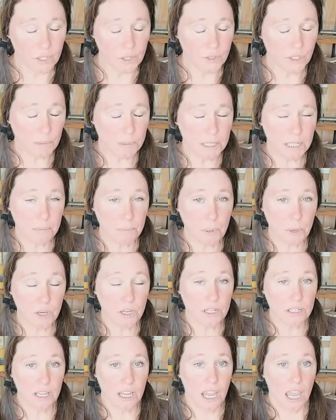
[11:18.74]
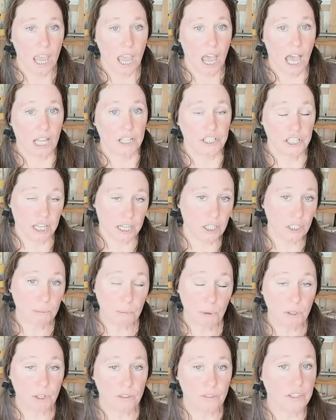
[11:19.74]
So I'm going to put a
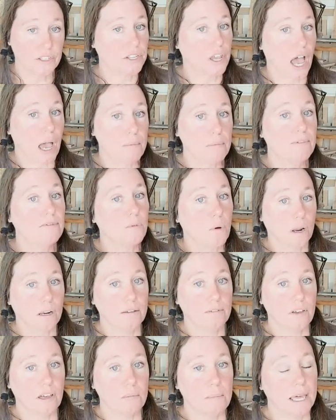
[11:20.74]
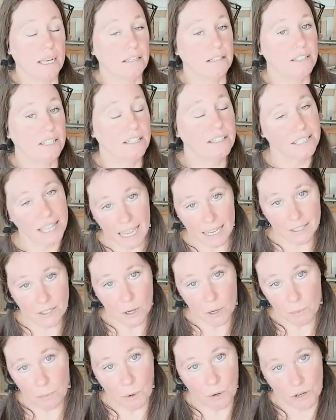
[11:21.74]
checkerboard on the top of one of them and a
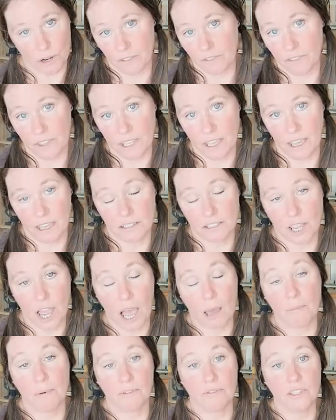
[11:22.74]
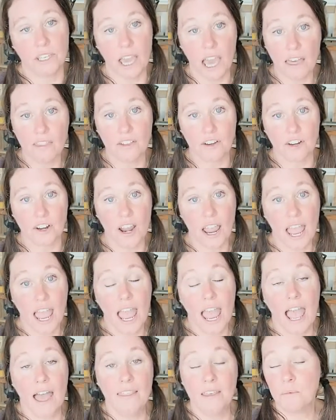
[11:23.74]
tic-tac-toe board on the top of the other,
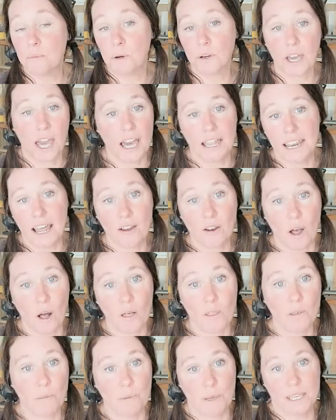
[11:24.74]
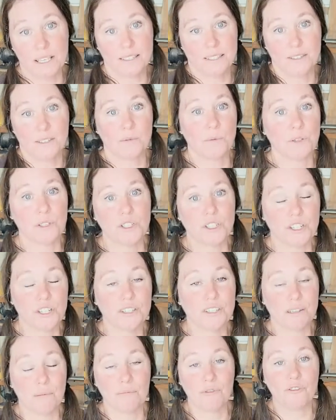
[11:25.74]
and then we'll cut out all the pieces with
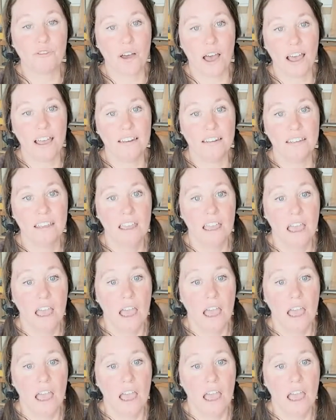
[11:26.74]
just some fun